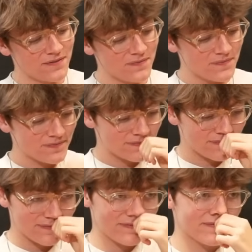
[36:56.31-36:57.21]
You can't say
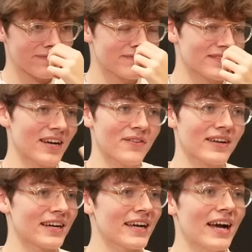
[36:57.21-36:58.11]
twink. I don't
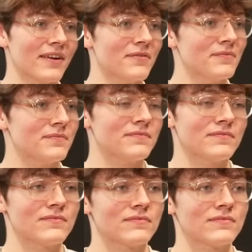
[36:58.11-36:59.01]
think I can. You
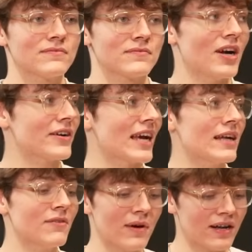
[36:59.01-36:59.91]
definitely can. Okay,
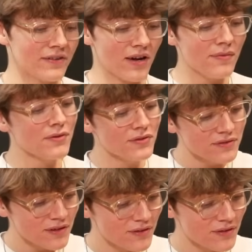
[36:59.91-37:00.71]
never mind. I'm not.